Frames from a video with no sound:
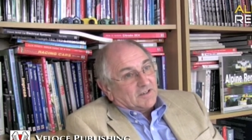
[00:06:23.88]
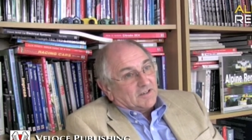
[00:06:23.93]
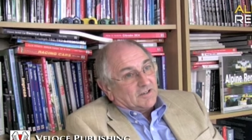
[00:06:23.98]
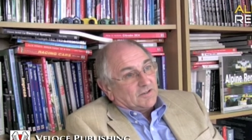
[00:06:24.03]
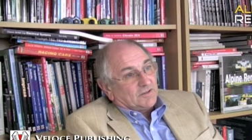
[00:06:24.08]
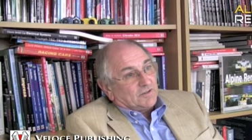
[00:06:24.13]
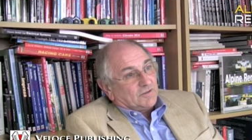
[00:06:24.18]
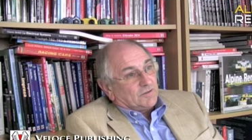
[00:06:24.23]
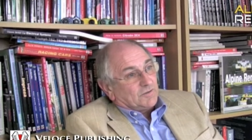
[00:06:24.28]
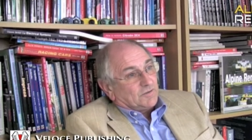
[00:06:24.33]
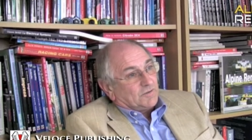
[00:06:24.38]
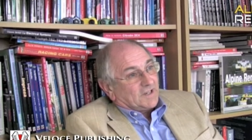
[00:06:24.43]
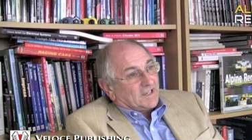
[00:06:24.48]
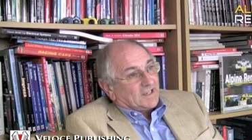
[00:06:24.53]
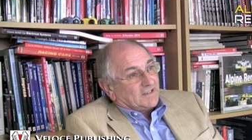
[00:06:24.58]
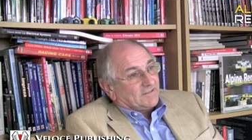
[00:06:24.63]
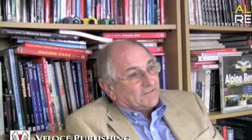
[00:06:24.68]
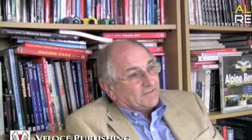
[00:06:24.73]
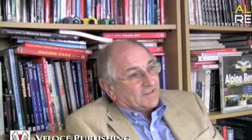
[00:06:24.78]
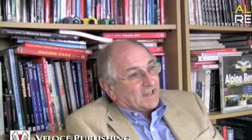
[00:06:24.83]
who
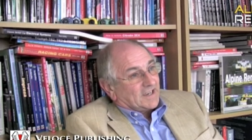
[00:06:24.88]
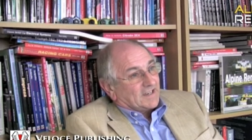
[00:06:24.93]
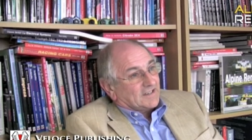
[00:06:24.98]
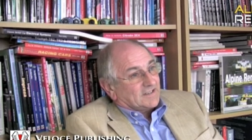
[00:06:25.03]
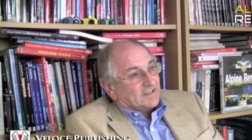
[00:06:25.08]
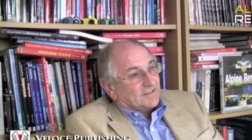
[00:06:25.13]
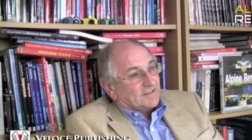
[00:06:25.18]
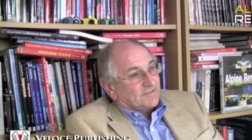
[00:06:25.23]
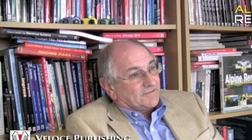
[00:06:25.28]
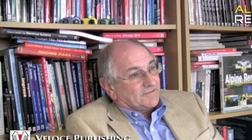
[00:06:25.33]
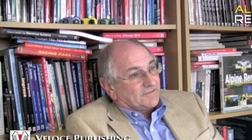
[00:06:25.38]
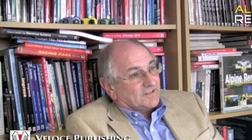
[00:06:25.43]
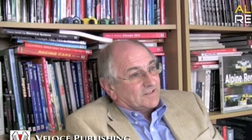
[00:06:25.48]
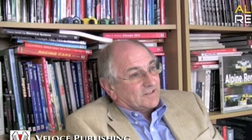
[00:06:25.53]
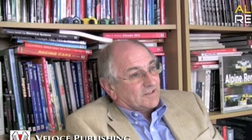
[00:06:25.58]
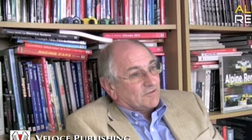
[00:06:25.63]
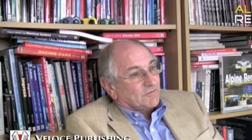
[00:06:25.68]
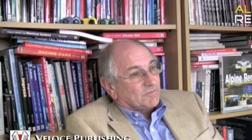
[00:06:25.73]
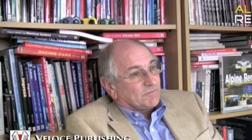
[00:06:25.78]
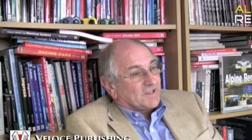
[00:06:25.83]
in fact have
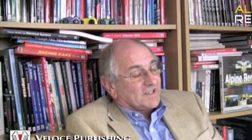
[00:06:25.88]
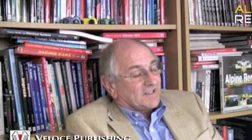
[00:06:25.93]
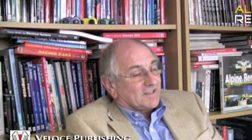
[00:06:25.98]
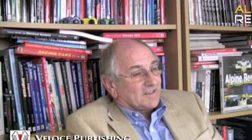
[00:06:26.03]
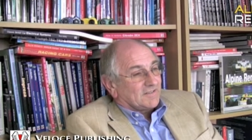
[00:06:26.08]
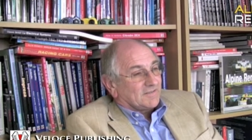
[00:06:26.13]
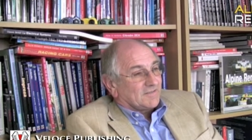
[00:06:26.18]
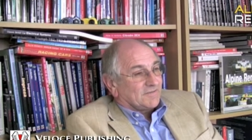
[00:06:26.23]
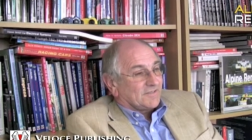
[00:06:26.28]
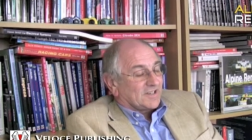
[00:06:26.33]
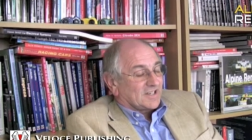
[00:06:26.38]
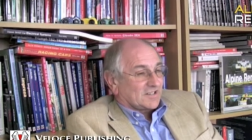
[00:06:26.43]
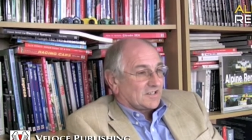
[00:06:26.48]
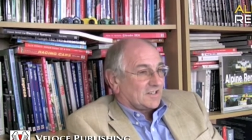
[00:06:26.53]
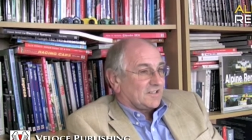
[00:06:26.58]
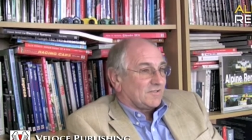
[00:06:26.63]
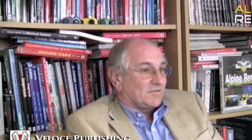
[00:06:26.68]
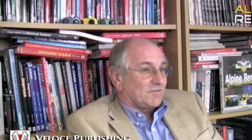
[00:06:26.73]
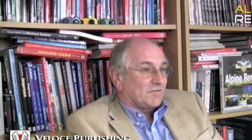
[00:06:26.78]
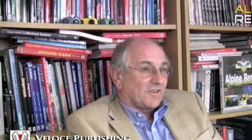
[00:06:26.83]
told me
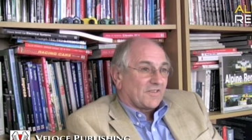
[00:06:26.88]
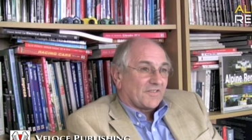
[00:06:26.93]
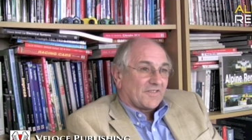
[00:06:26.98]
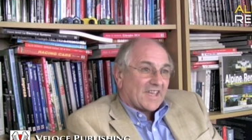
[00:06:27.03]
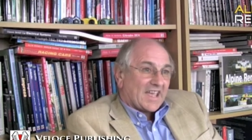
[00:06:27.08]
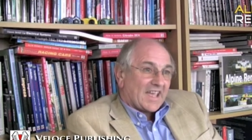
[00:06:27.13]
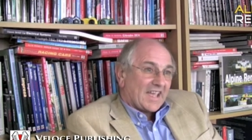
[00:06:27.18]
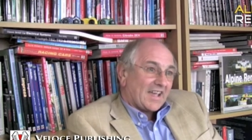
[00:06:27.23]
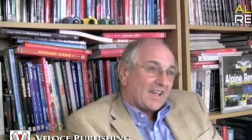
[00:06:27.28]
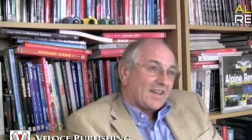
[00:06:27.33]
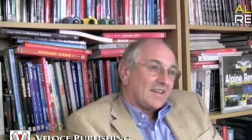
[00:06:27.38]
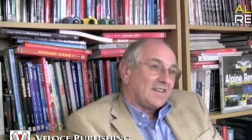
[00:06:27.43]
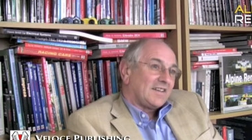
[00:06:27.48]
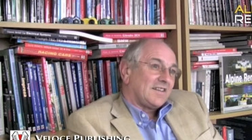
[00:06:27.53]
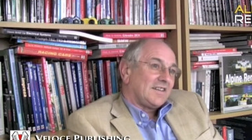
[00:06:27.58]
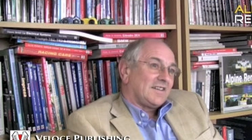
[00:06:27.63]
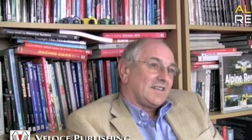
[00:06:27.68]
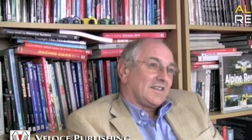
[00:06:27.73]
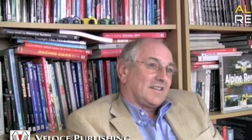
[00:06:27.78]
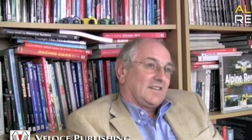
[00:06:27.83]
virtually all of their
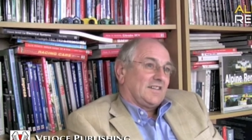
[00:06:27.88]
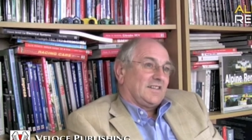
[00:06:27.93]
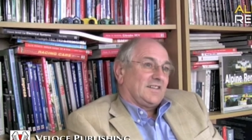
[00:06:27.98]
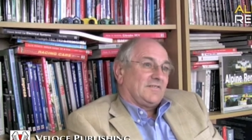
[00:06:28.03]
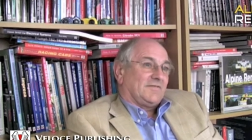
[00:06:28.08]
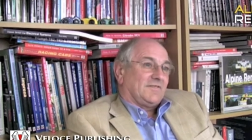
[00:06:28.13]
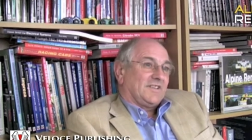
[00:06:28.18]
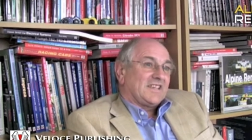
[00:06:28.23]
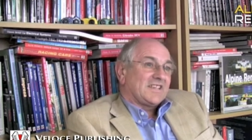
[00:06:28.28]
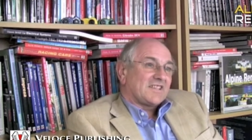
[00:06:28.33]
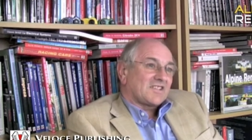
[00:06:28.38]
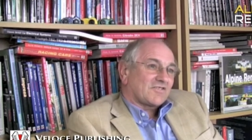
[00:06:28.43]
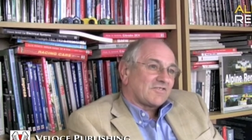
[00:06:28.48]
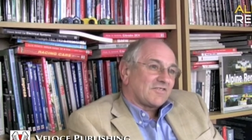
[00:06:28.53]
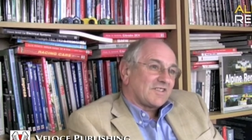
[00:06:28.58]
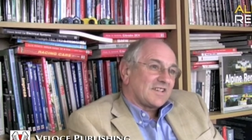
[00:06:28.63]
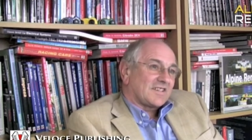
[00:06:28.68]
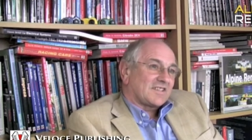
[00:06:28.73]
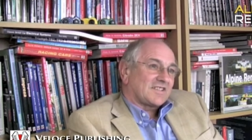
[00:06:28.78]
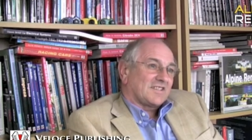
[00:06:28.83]
um,
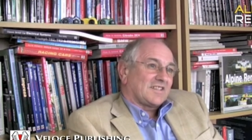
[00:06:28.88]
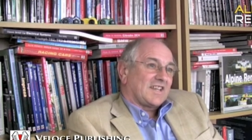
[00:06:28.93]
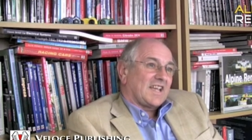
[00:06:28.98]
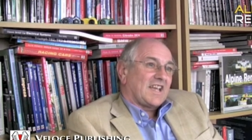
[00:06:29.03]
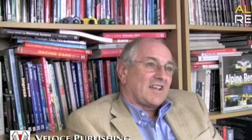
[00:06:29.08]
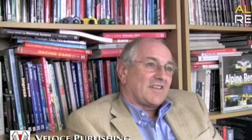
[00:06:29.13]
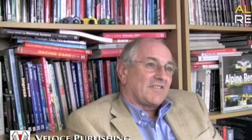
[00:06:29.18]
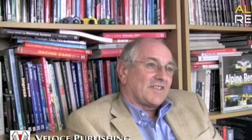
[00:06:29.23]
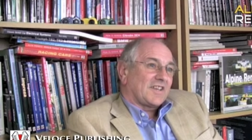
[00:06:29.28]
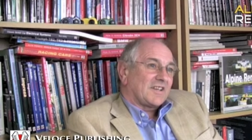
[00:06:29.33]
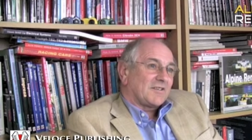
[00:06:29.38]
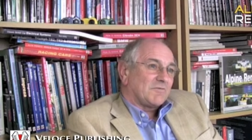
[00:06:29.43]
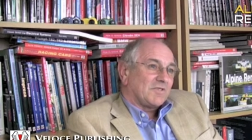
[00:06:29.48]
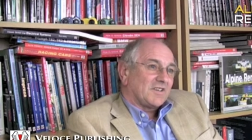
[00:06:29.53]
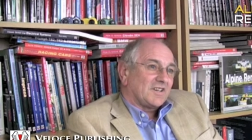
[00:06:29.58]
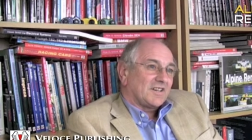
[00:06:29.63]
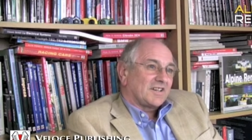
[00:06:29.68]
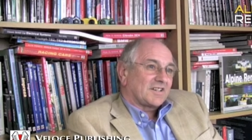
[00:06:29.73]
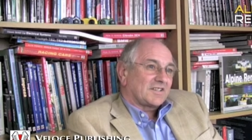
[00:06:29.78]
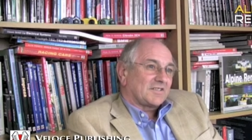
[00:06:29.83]
histories and how they
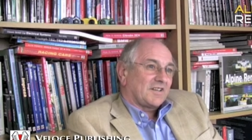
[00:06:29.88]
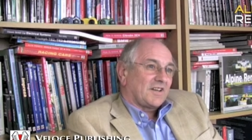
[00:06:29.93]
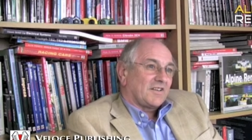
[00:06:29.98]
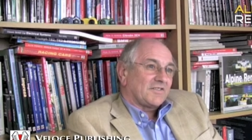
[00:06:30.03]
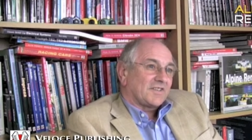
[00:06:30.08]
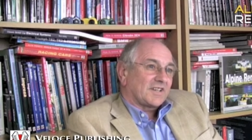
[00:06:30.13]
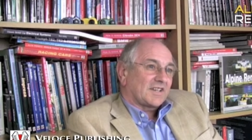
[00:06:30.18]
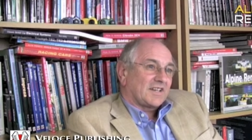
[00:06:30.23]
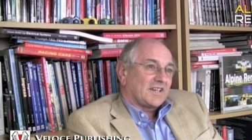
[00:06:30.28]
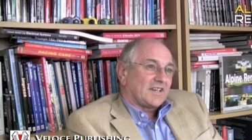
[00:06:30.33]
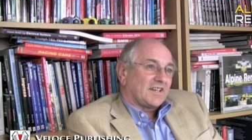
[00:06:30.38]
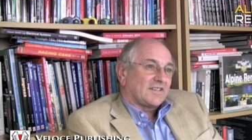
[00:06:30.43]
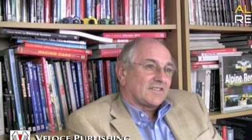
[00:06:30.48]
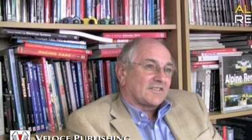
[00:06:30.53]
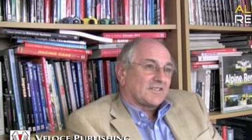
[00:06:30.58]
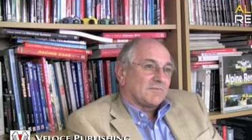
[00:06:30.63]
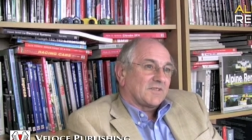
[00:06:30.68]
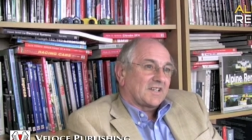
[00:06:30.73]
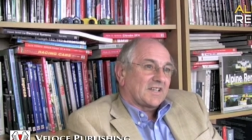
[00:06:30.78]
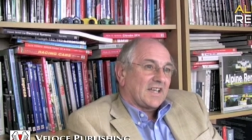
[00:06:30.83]
worked on the
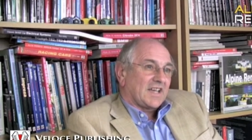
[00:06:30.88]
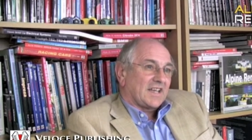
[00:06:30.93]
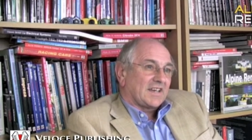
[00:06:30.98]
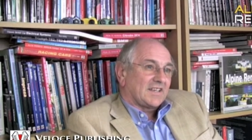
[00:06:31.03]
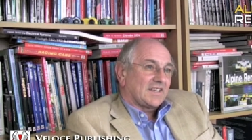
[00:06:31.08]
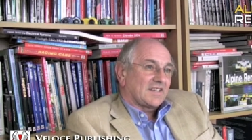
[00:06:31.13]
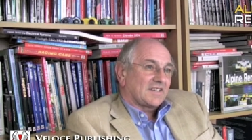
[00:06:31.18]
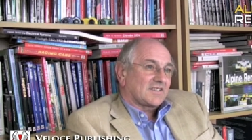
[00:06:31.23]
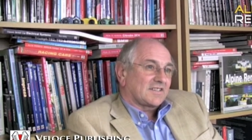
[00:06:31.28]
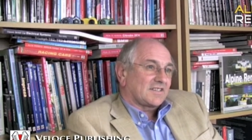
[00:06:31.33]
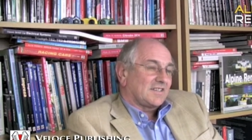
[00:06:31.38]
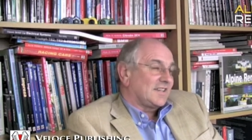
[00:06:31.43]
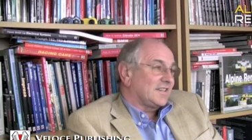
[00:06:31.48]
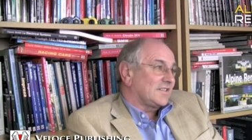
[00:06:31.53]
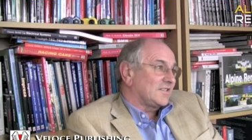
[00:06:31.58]
cars, the mechanics, the